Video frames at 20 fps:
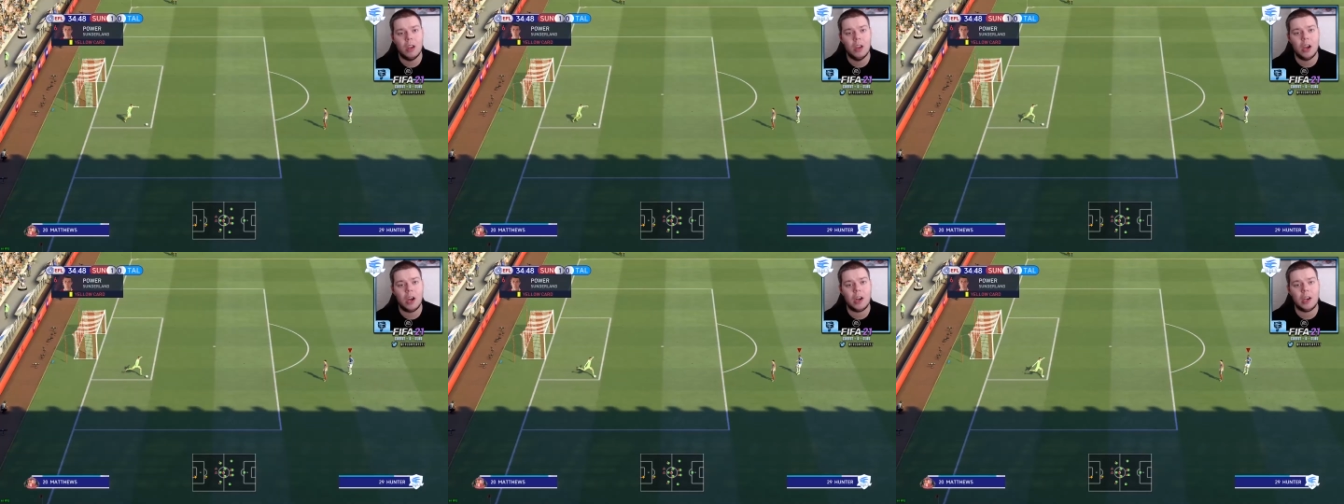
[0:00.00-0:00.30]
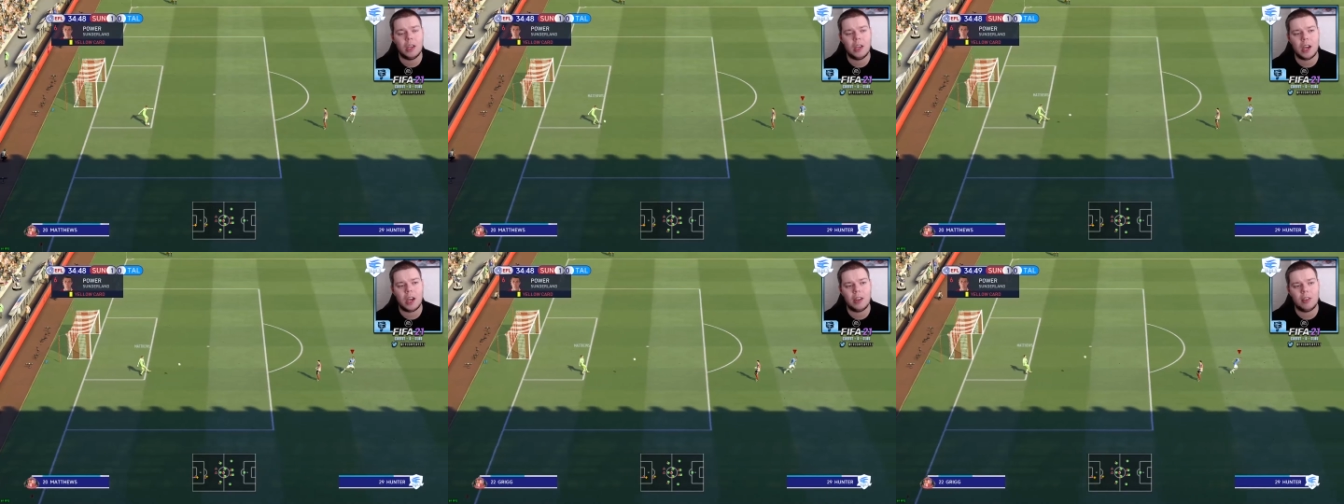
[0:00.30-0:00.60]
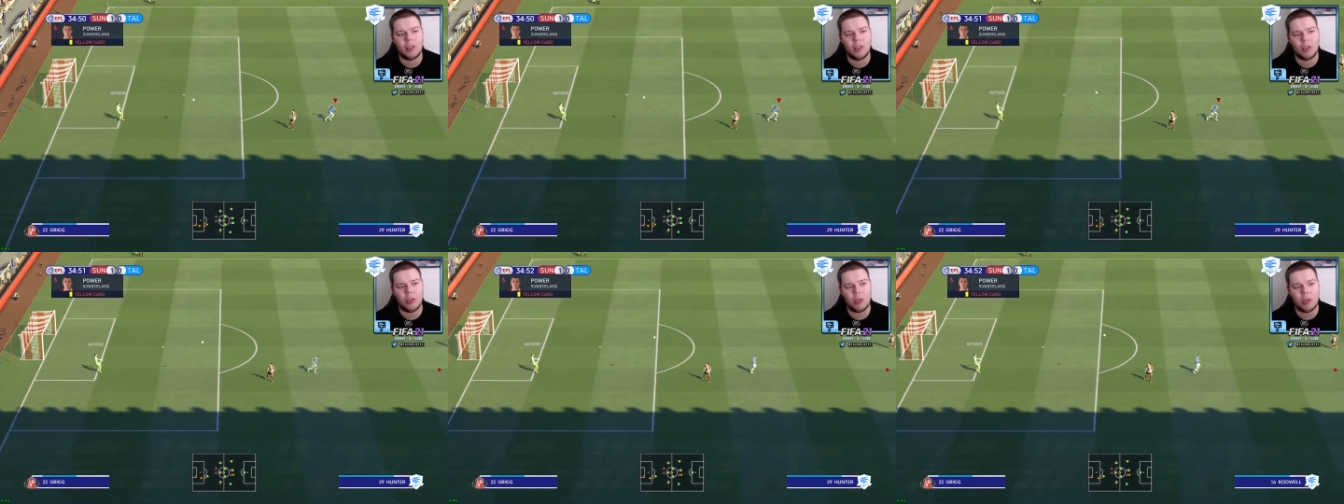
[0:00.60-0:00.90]
Alright
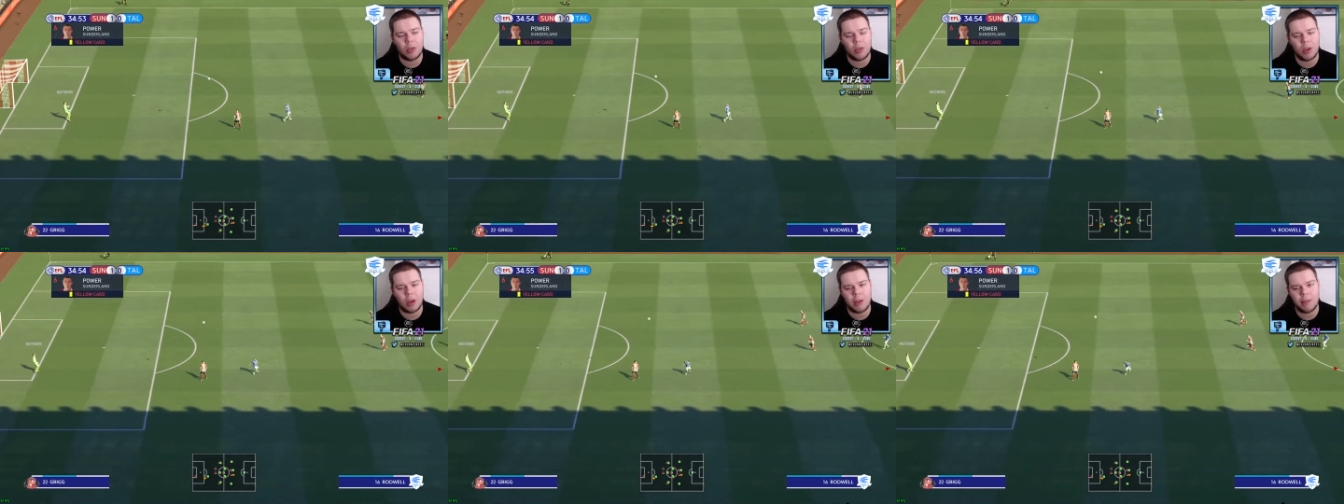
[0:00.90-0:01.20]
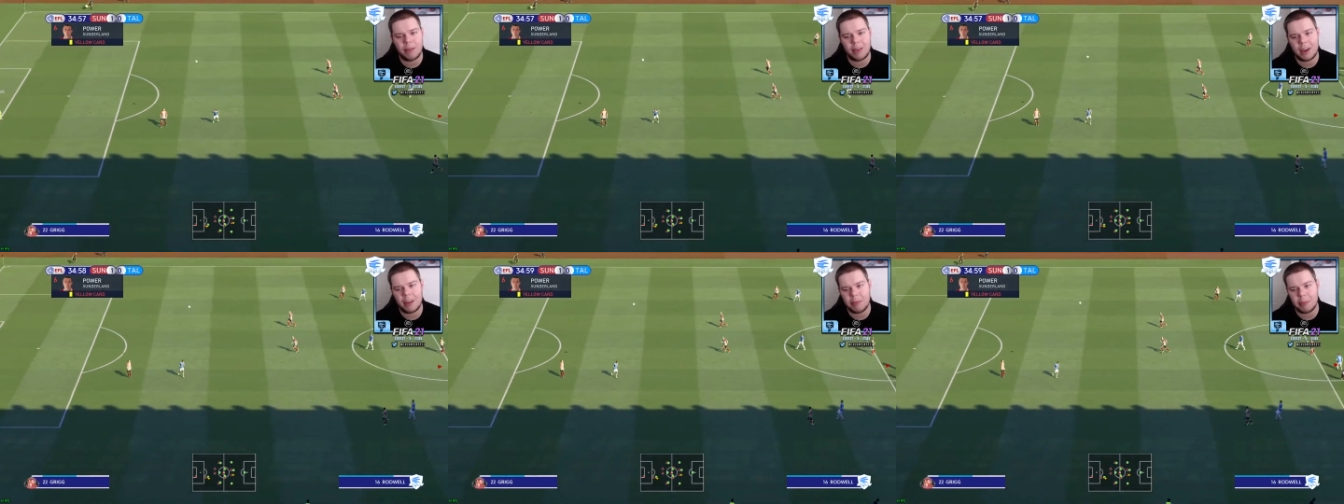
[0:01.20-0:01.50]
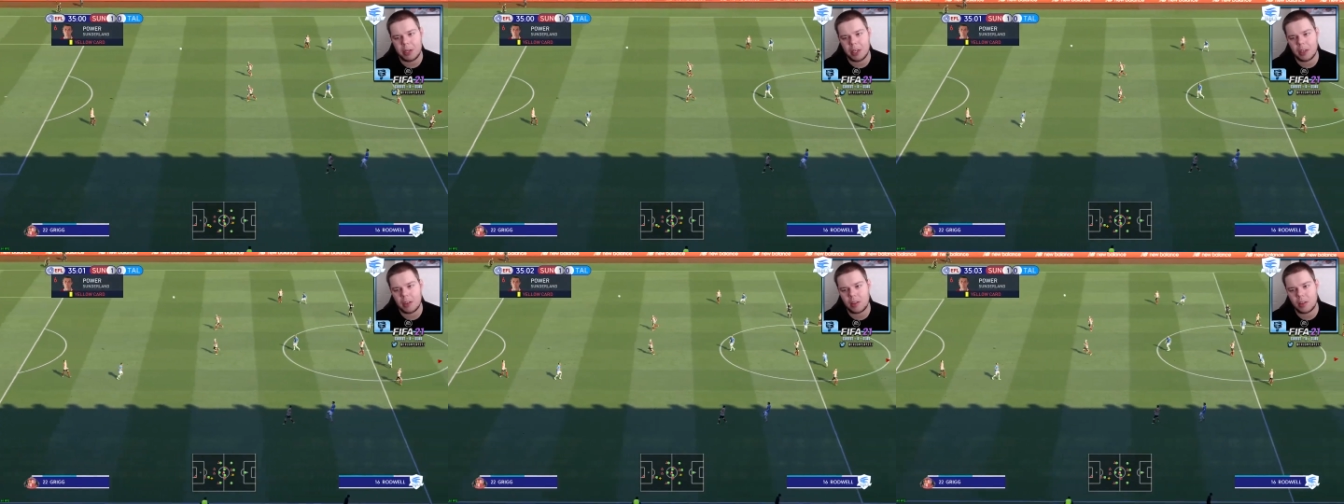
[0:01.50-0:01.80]
guys, so 35
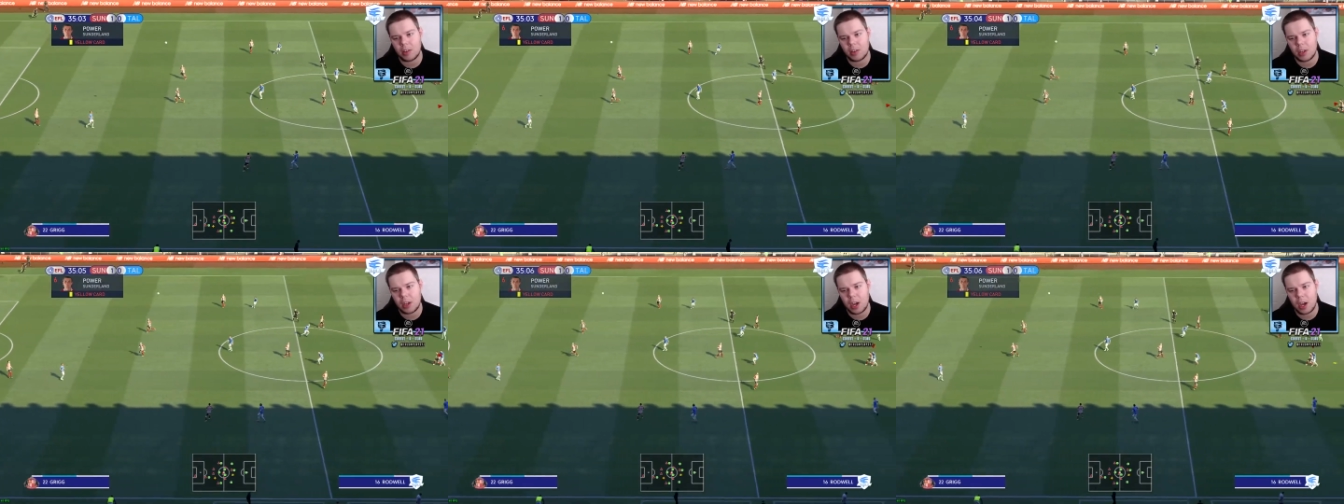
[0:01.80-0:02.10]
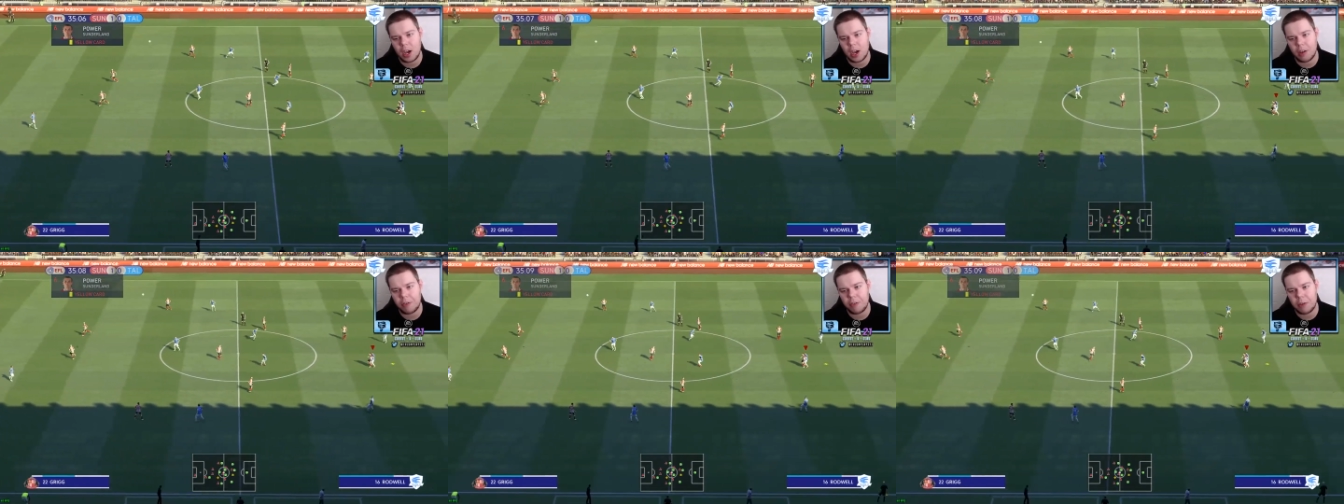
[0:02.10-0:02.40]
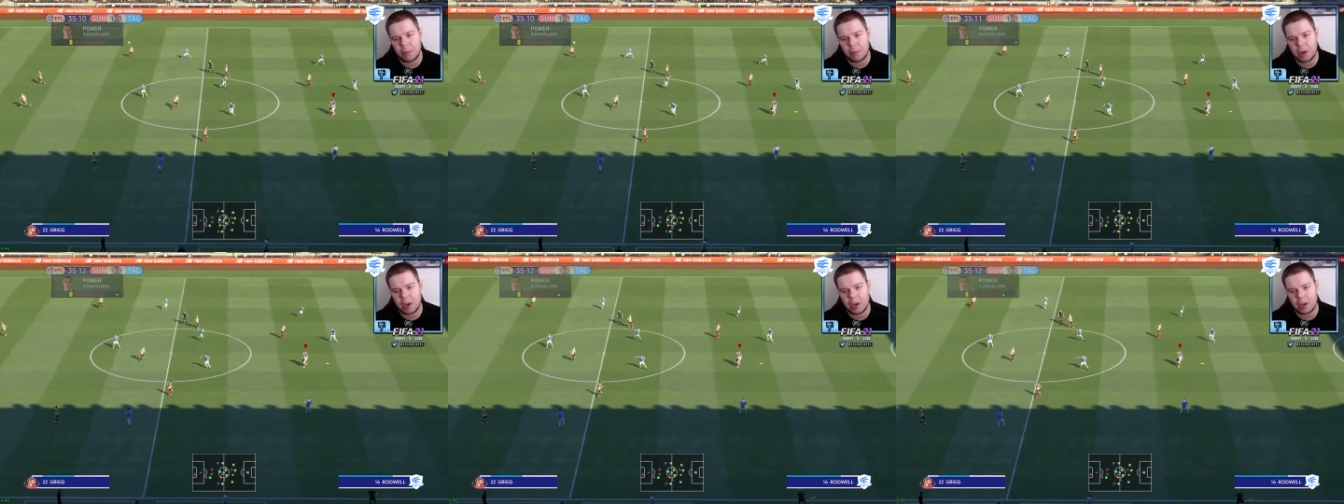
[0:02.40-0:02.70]
minutes have
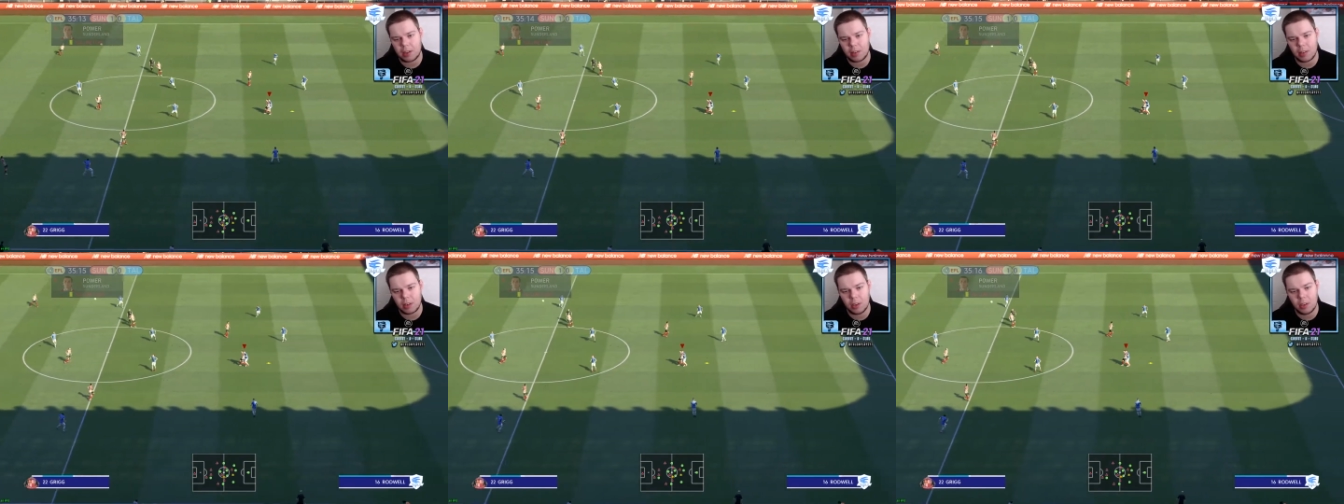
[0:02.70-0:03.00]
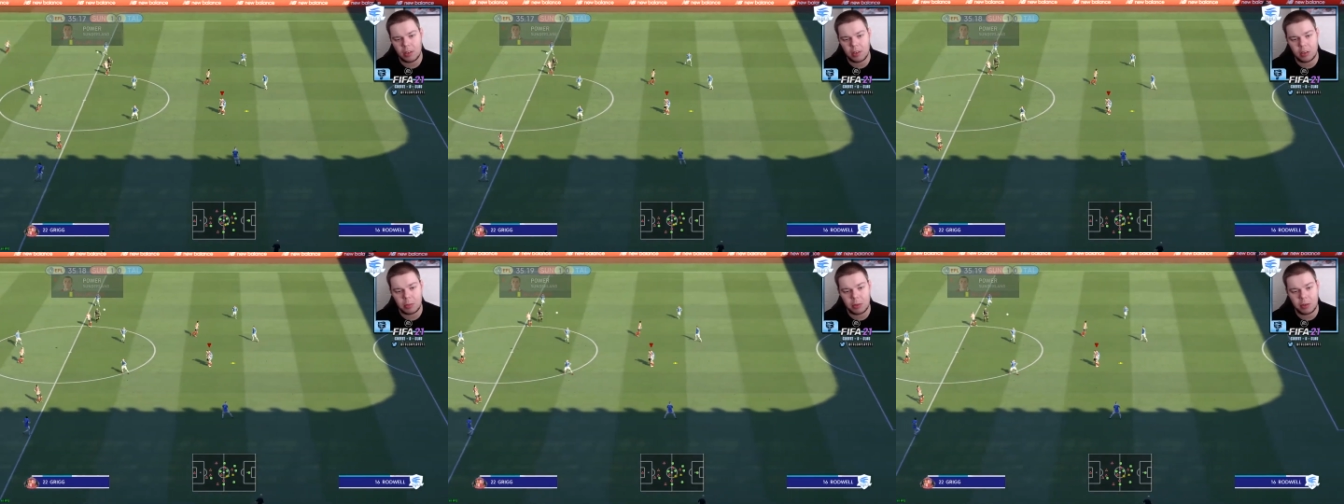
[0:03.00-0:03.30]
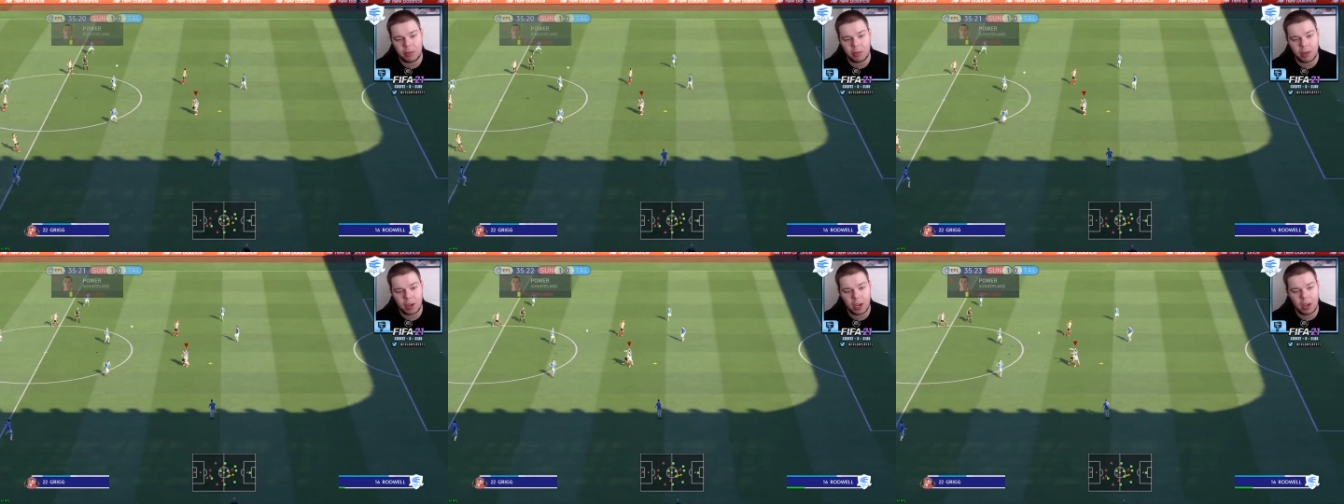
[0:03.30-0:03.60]
passed, and to be
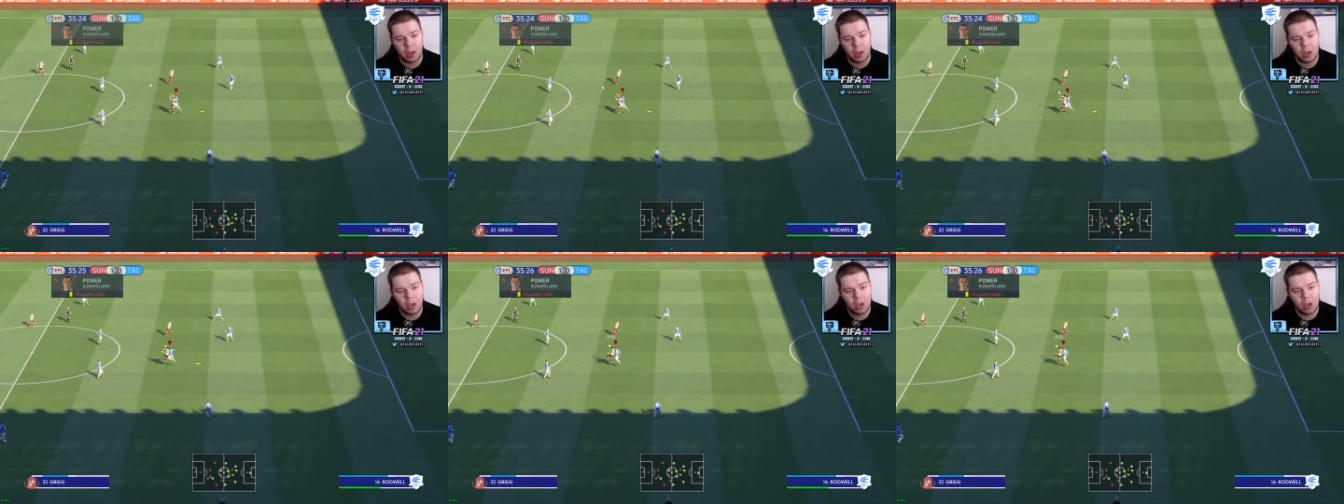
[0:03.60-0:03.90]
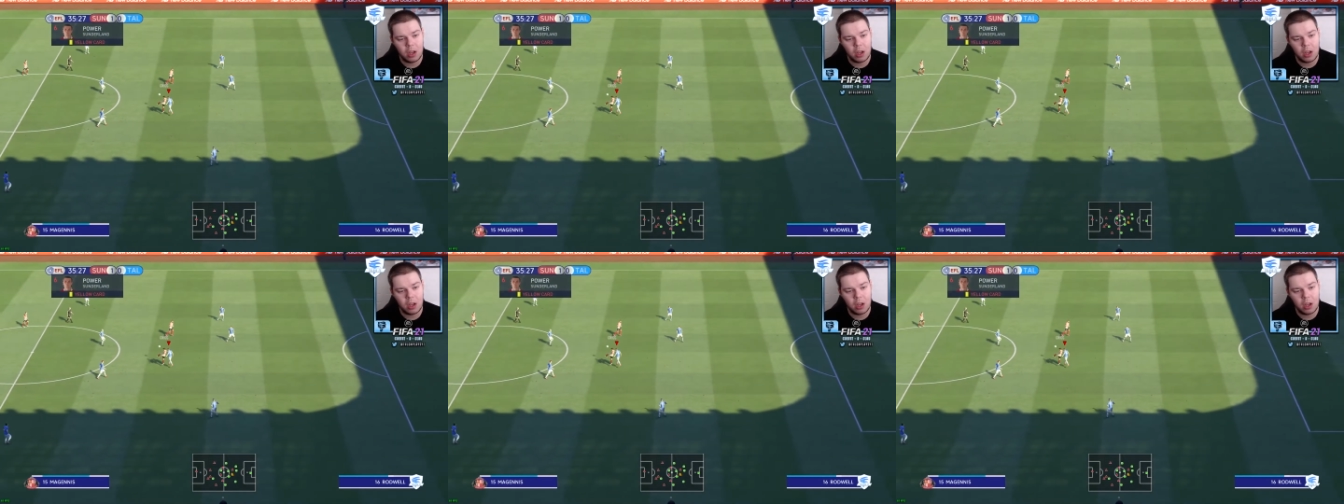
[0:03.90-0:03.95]
fair,